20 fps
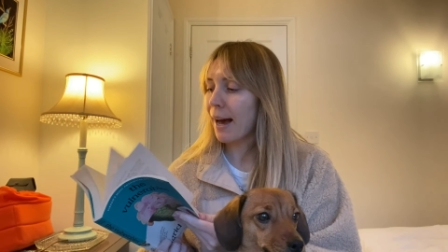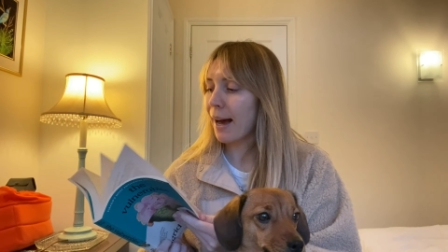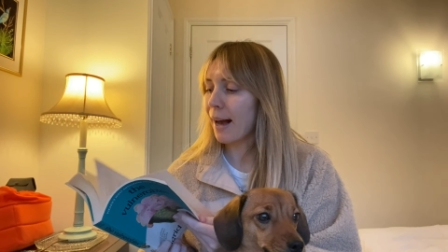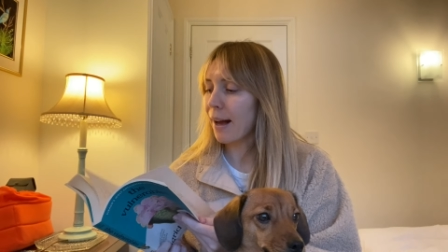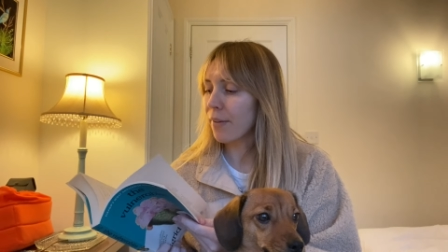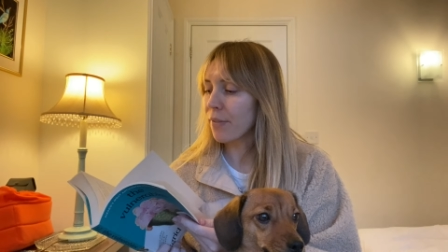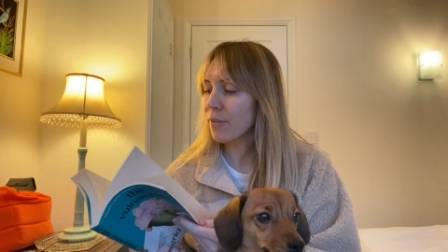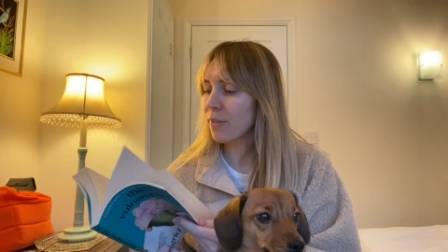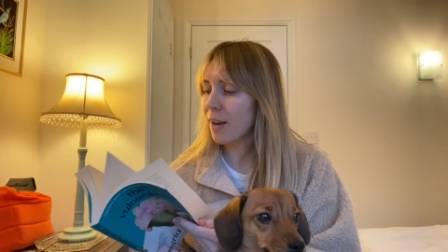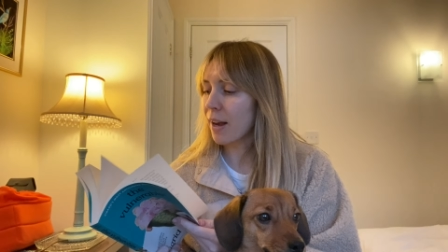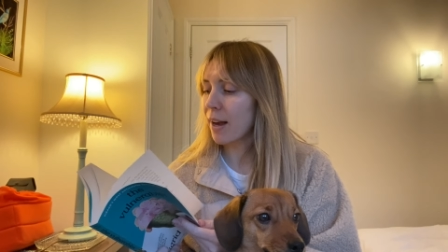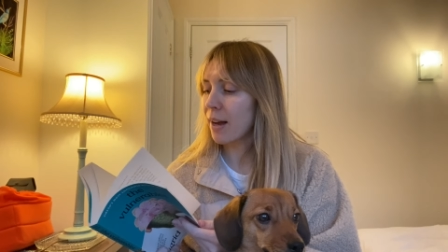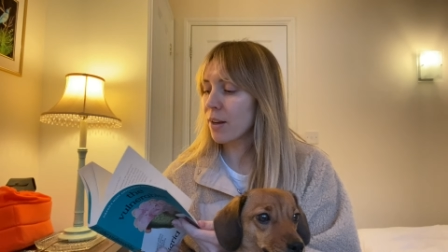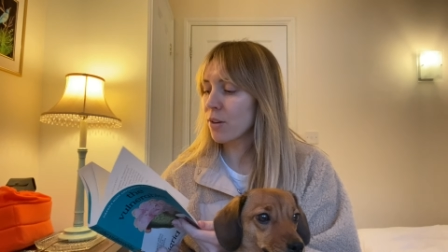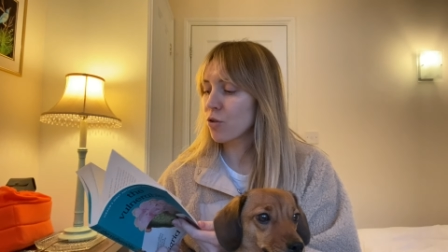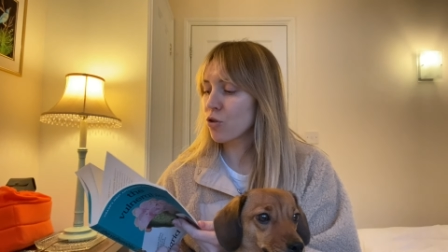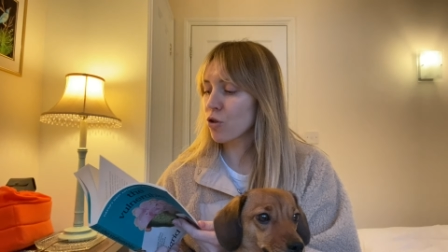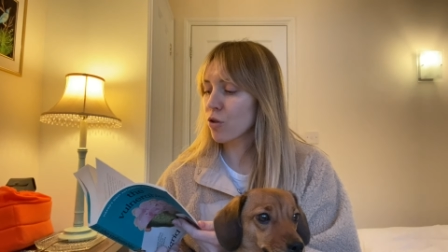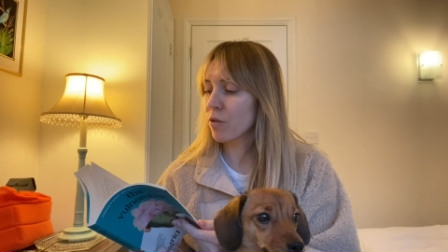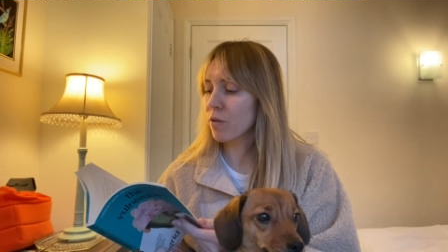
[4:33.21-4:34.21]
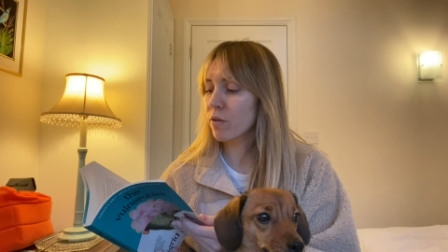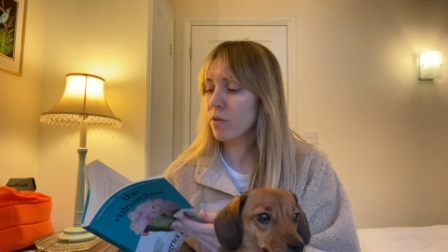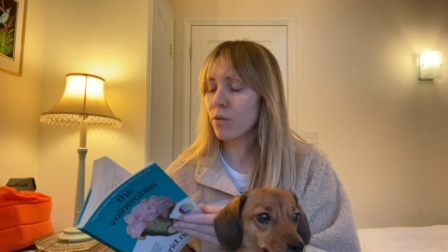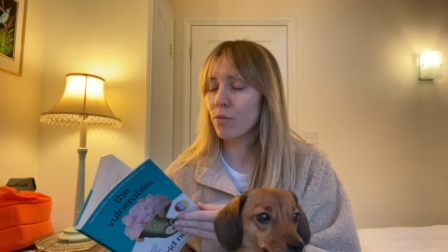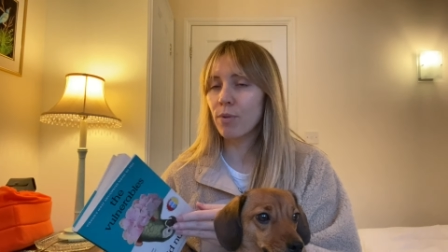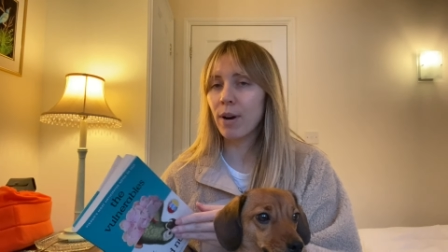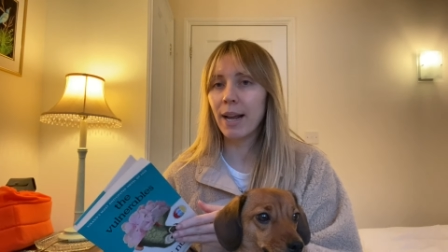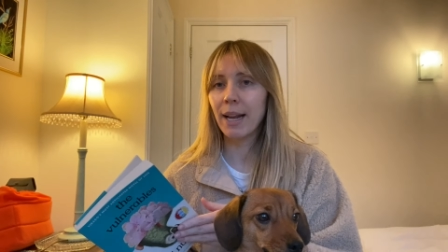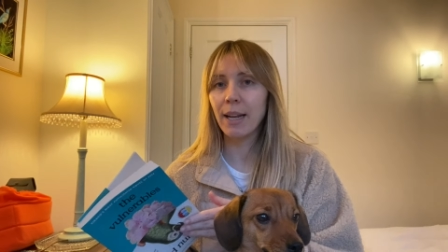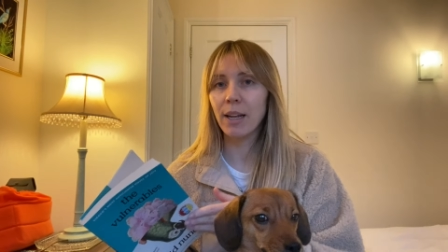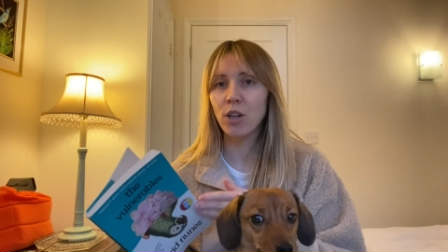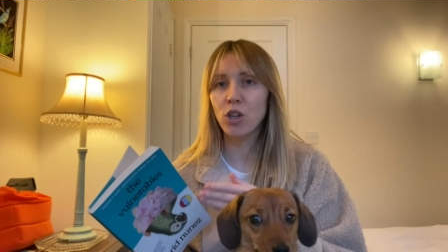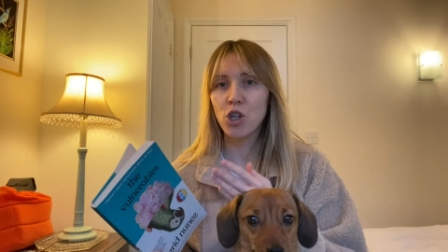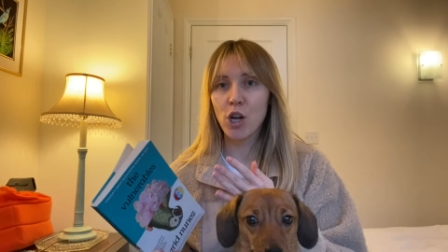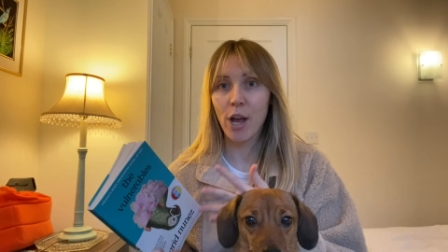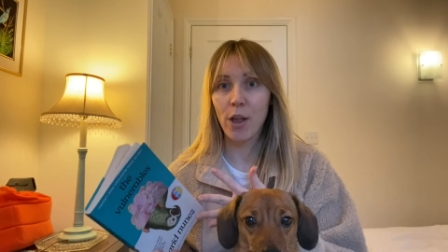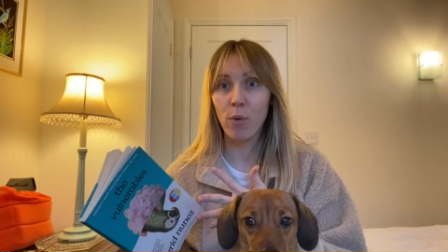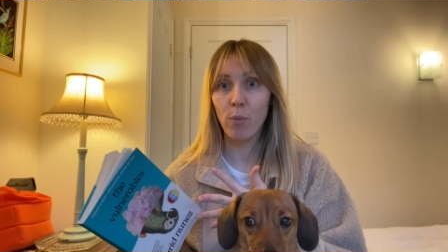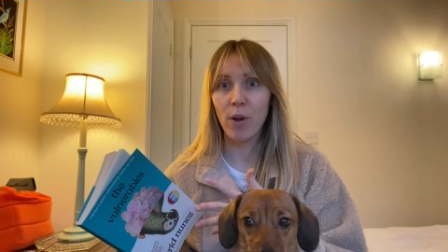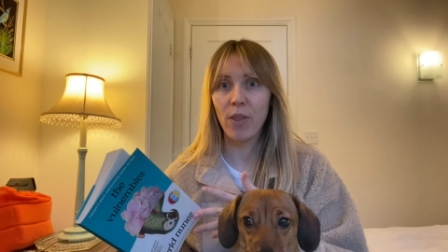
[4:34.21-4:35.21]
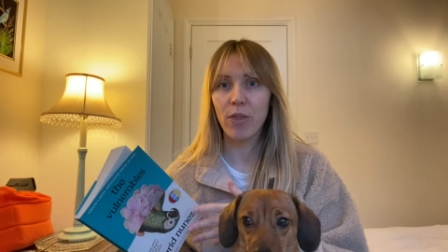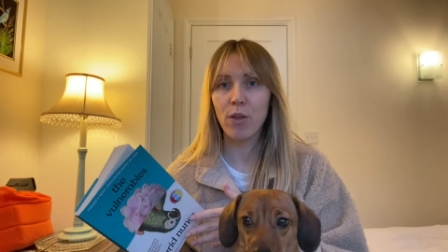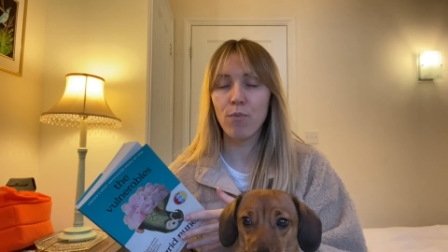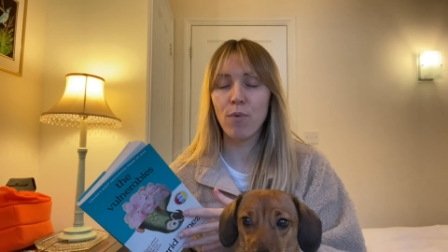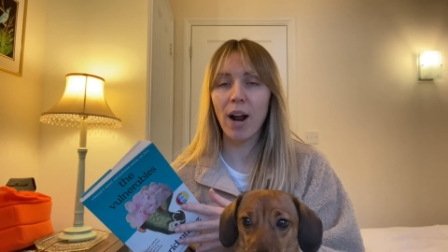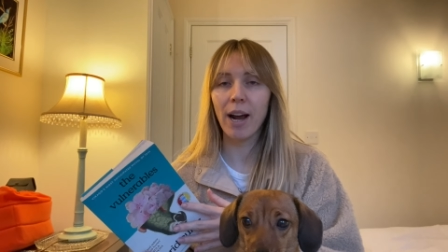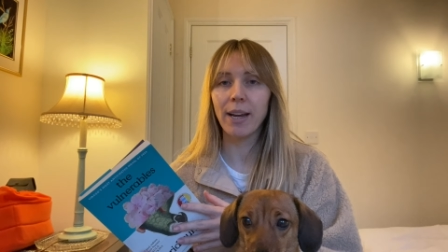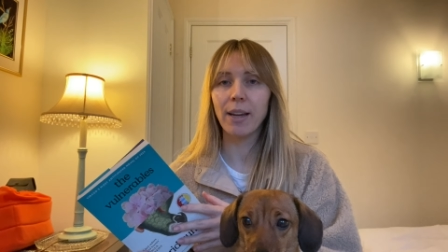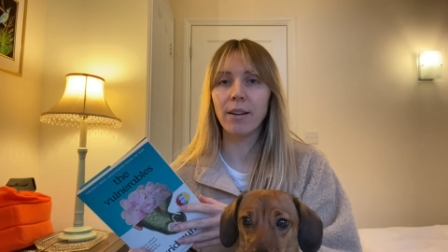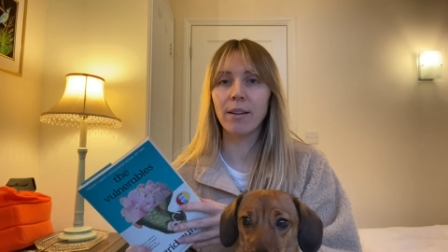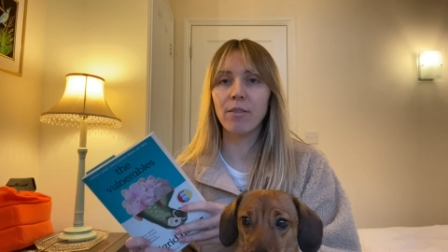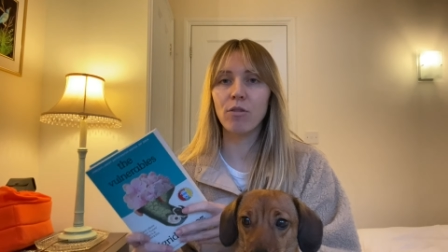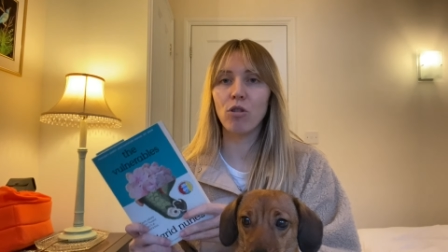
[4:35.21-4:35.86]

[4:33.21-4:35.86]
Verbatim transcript: and I just really gel with the writing,